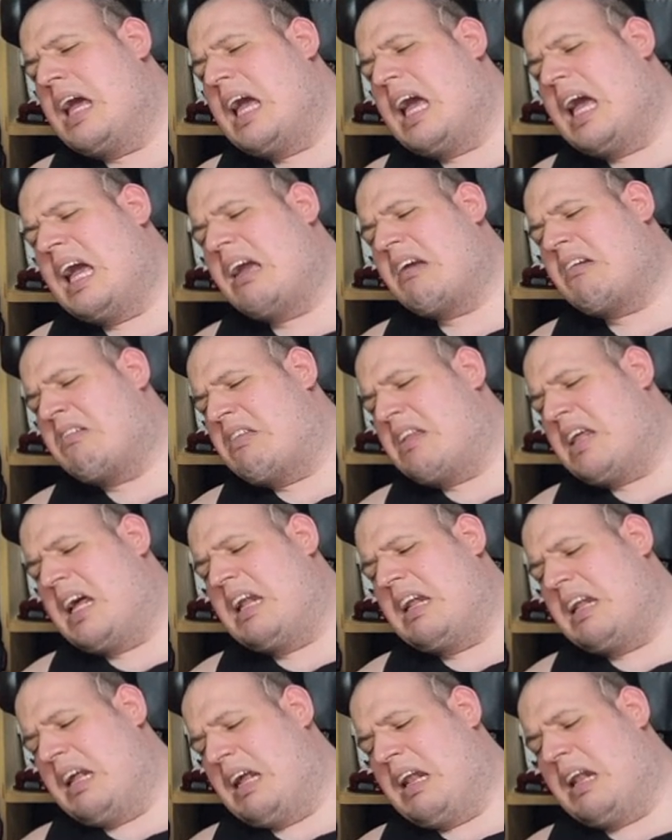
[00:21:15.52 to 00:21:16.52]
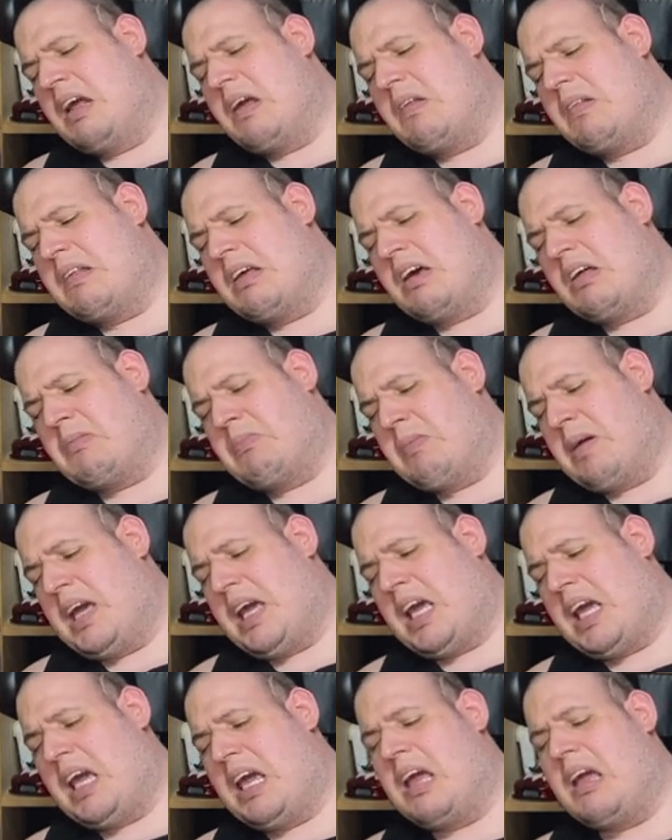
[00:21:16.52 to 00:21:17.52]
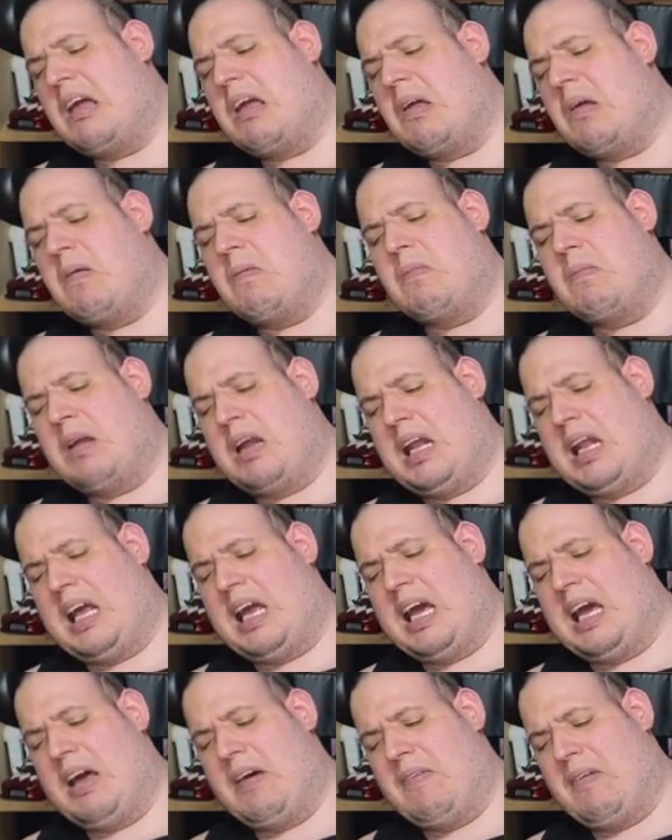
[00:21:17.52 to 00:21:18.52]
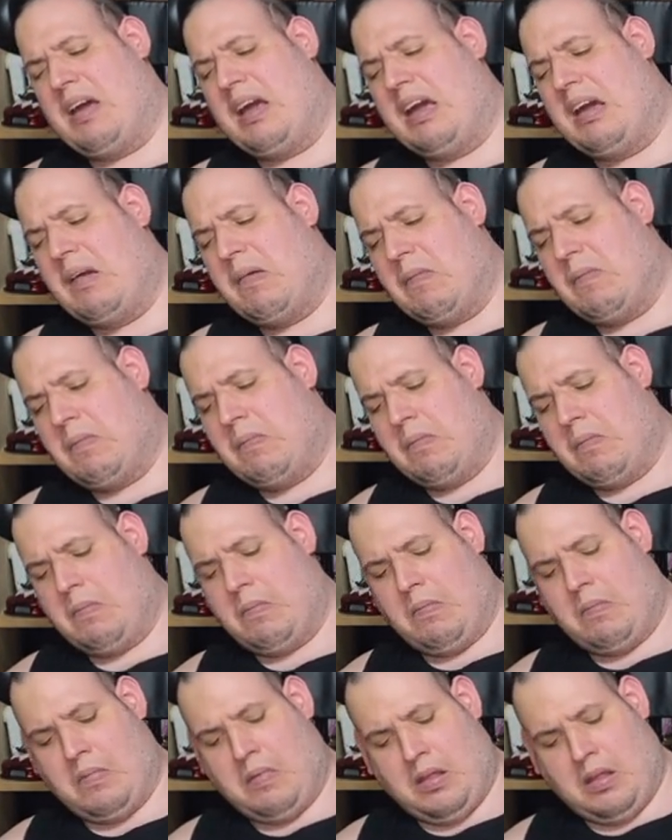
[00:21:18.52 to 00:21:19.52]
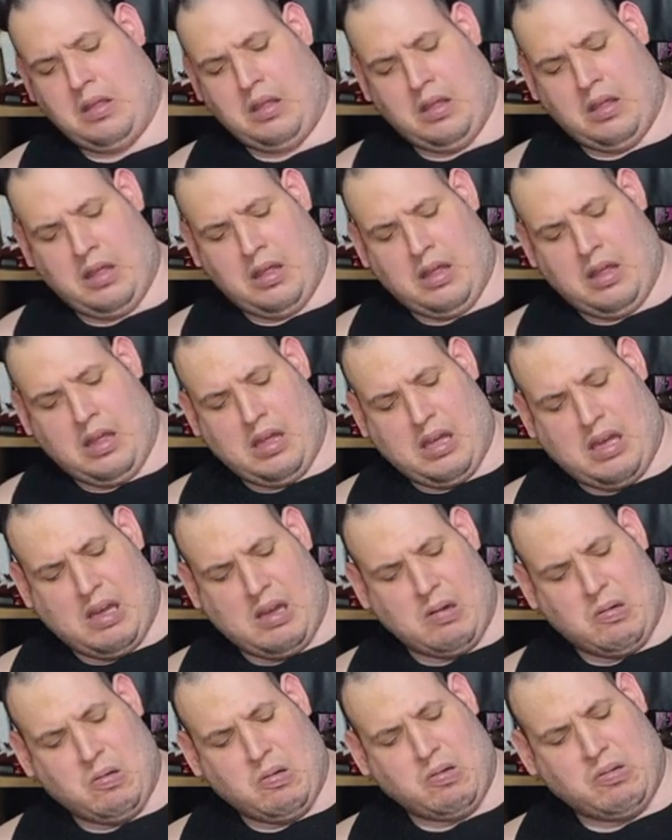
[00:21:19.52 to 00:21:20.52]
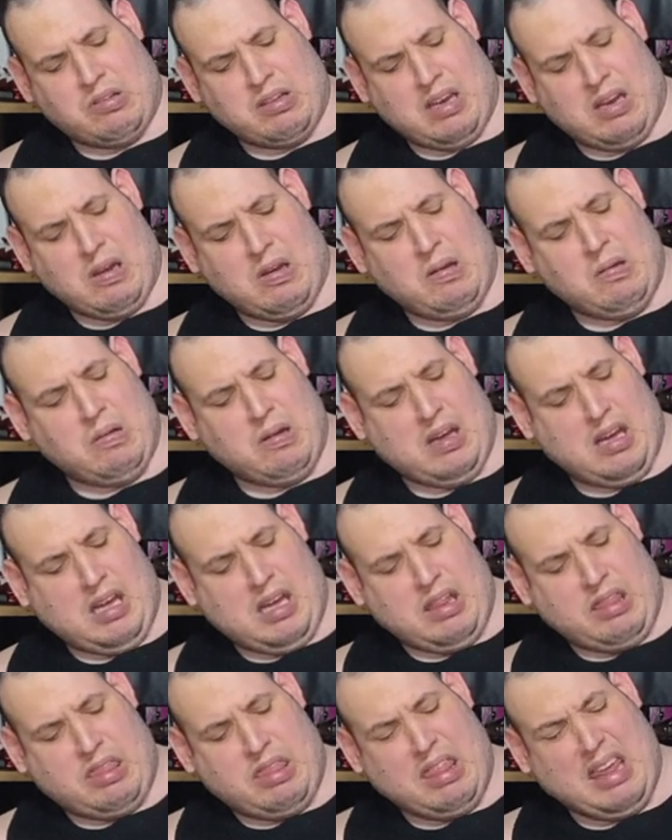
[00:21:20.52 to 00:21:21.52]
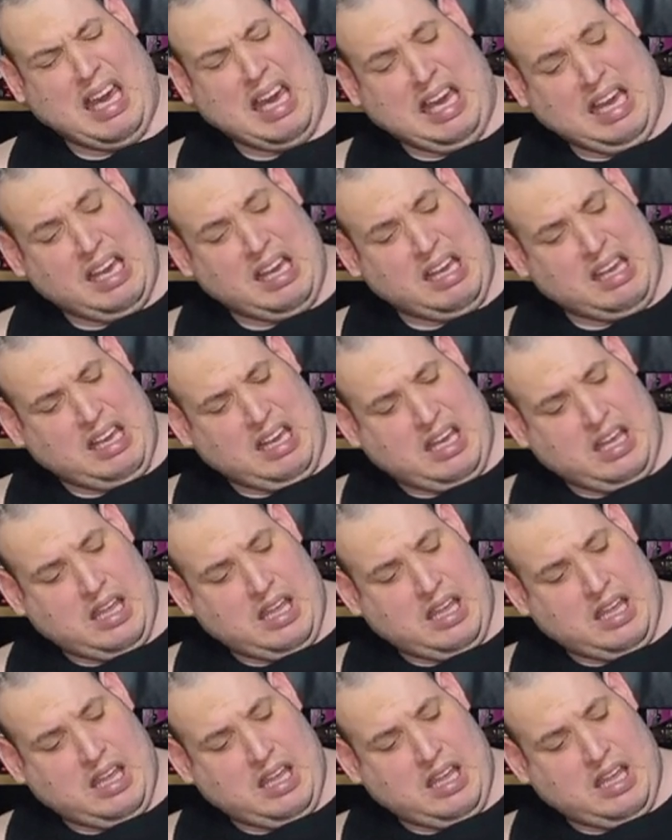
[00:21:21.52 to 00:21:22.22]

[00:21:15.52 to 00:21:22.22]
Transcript: extended, it does make it really heavy. And also, I think,